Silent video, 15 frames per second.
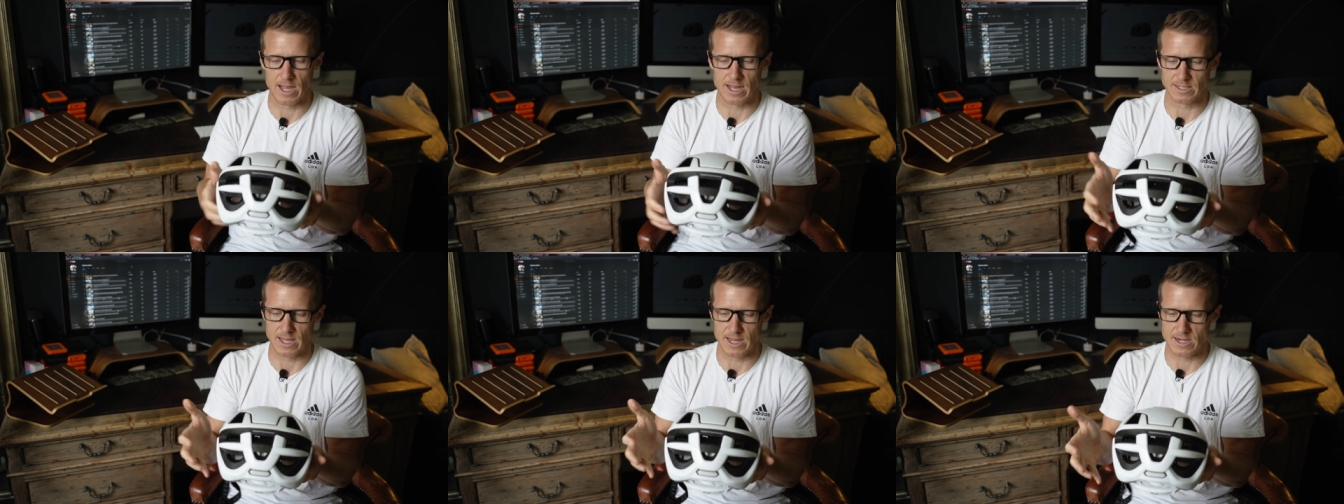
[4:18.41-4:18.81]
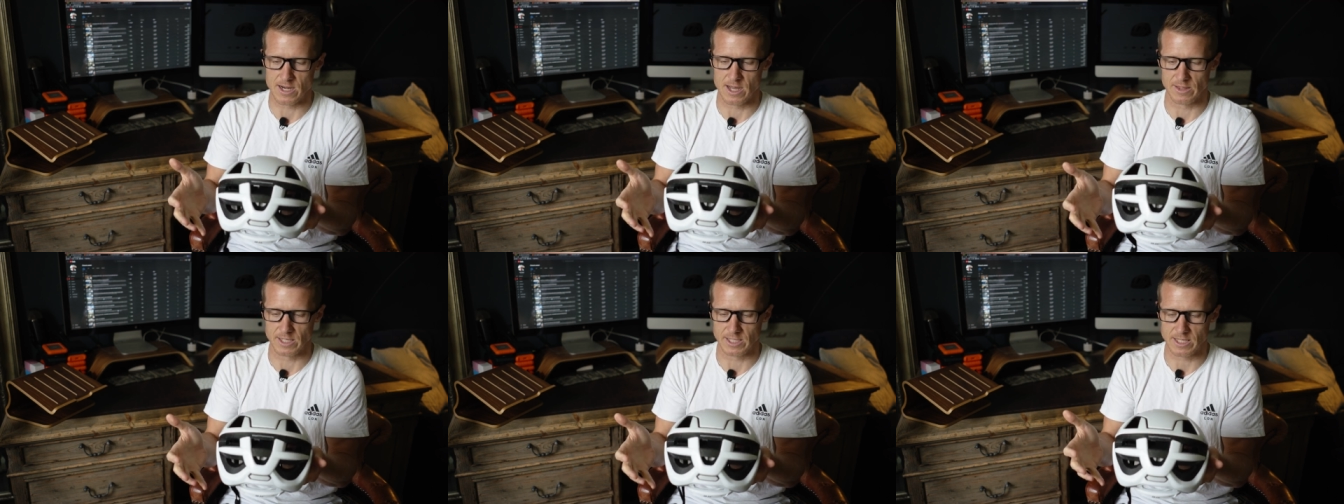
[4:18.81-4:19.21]
as
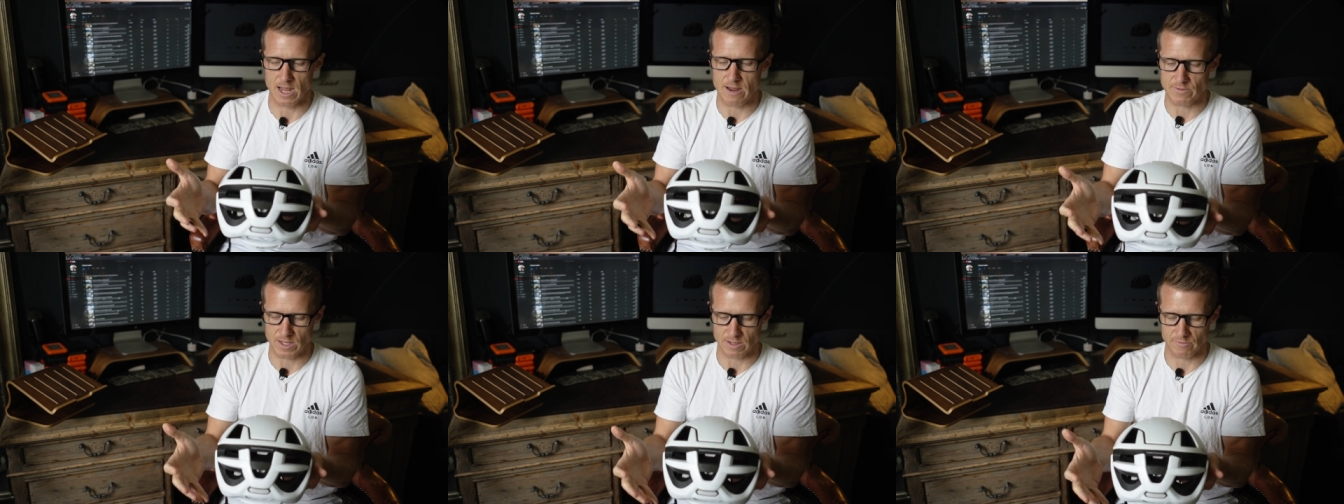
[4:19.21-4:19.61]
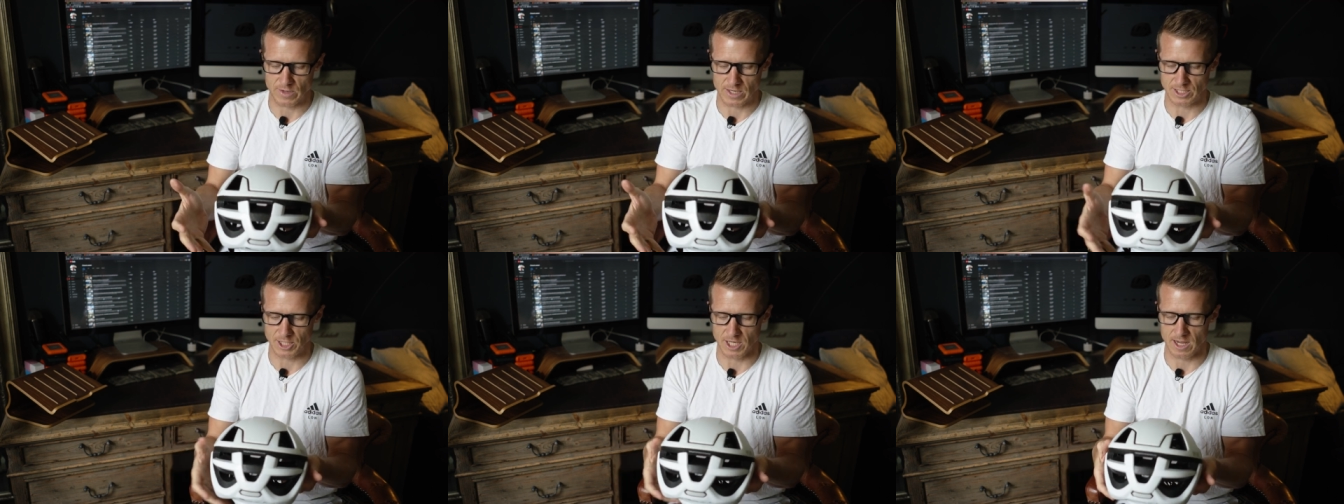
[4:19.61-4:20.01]
another safety
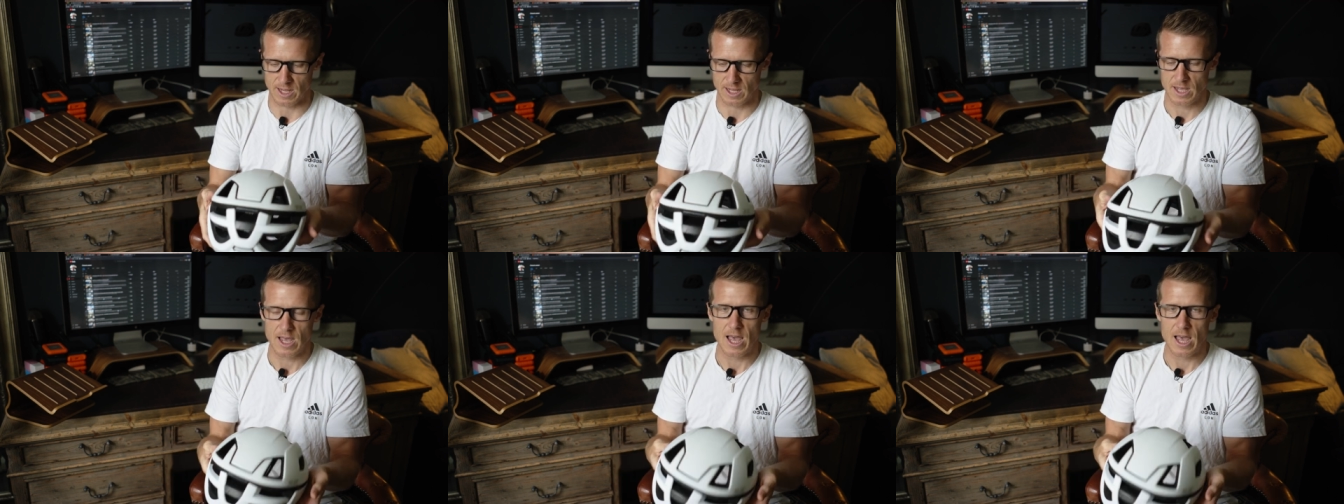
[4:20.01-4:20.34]
feature.